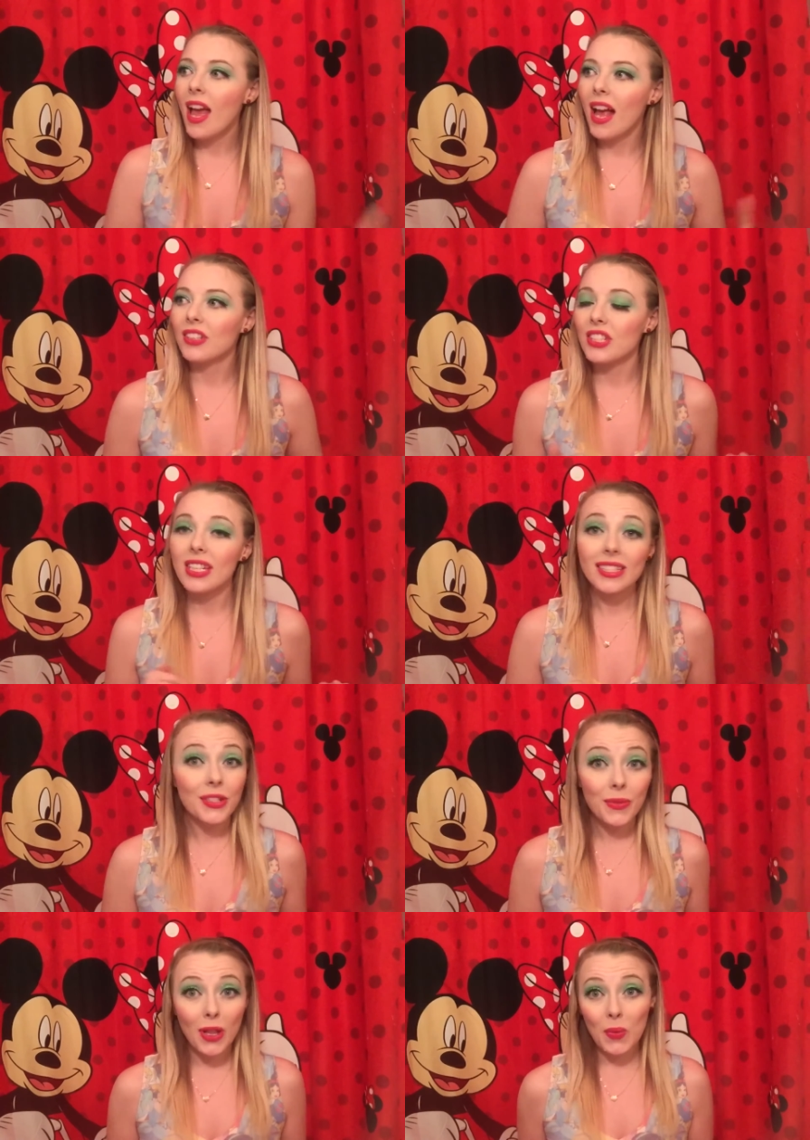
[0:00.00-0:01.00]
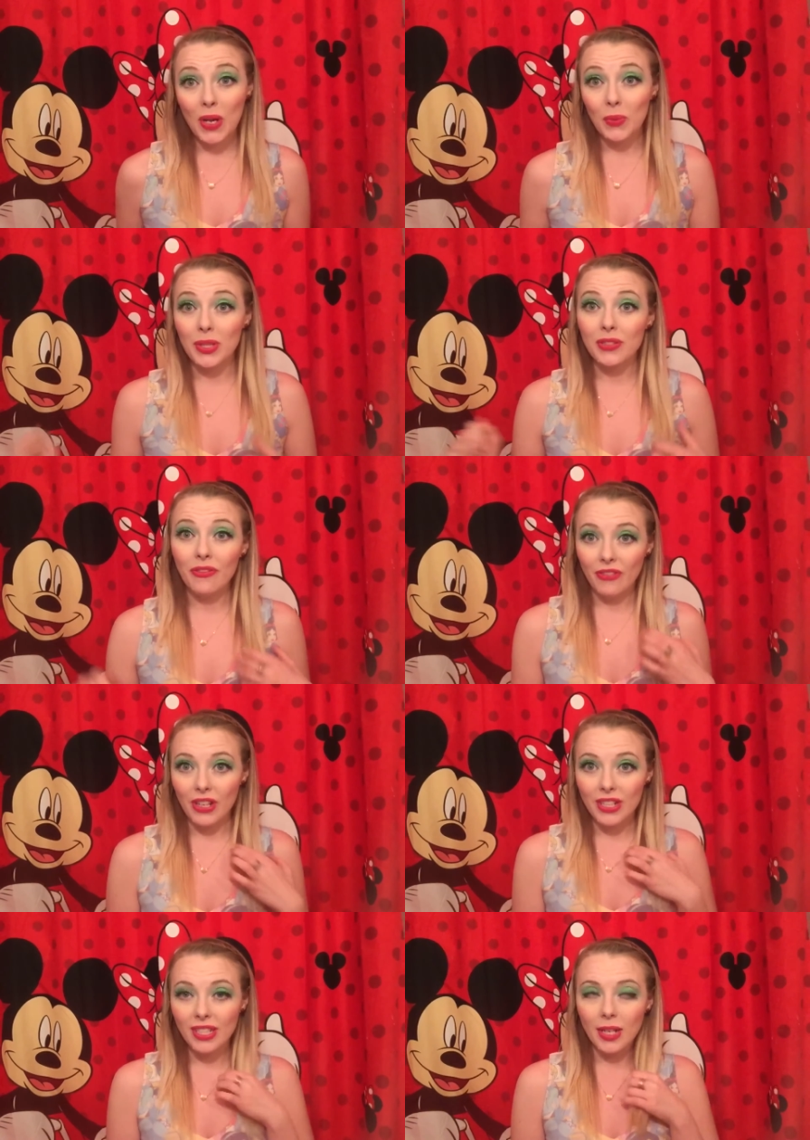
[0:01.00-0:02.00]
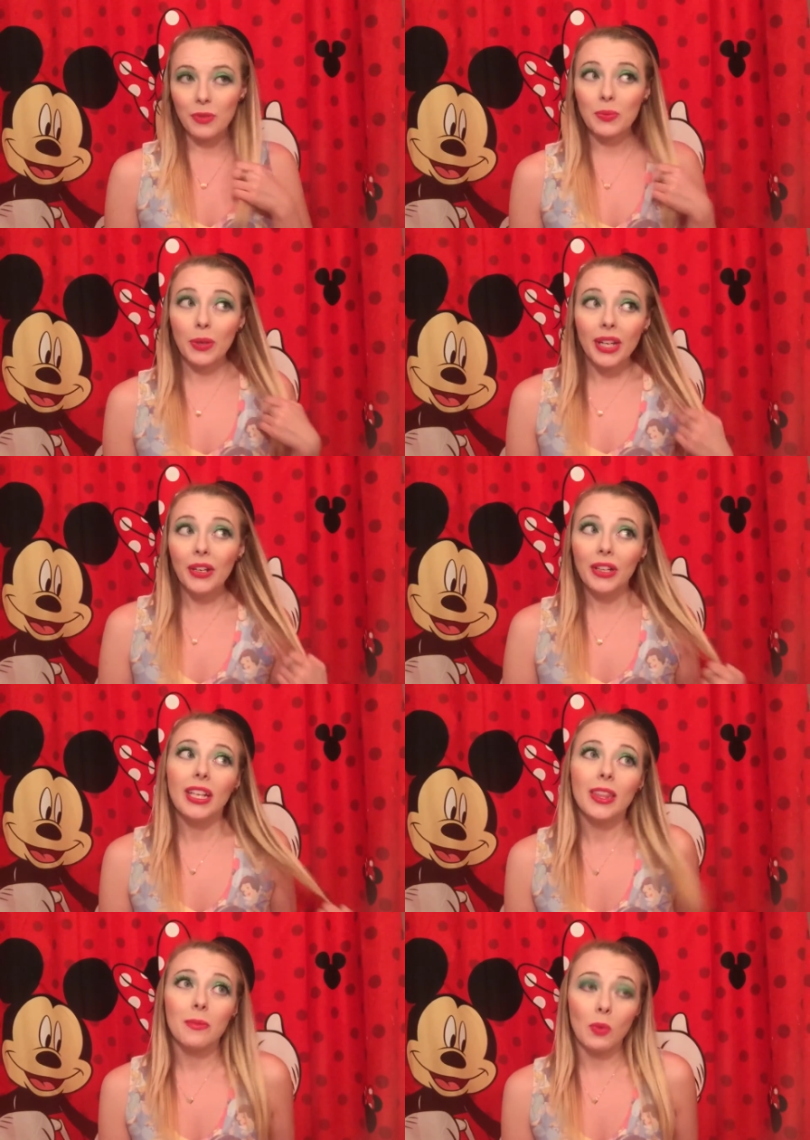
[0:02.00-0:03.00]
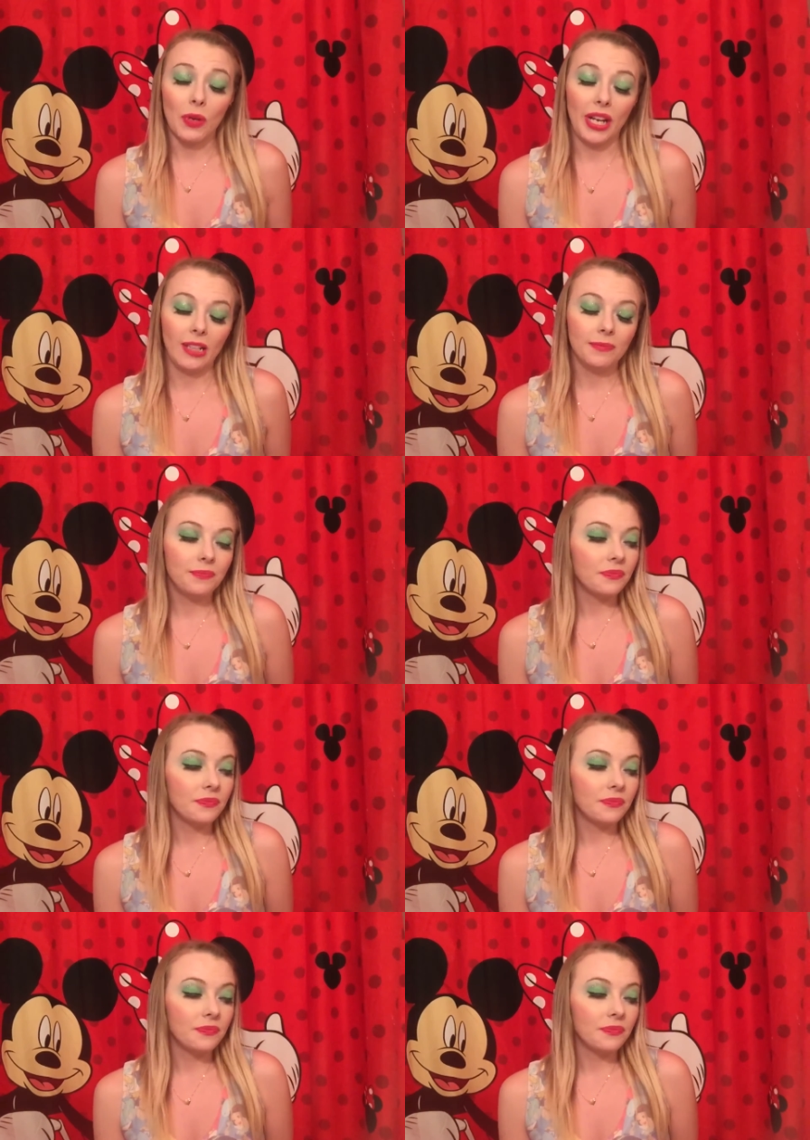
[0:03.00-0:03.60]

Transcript: Actually the Cinderella one was first and it was pretty early in the morning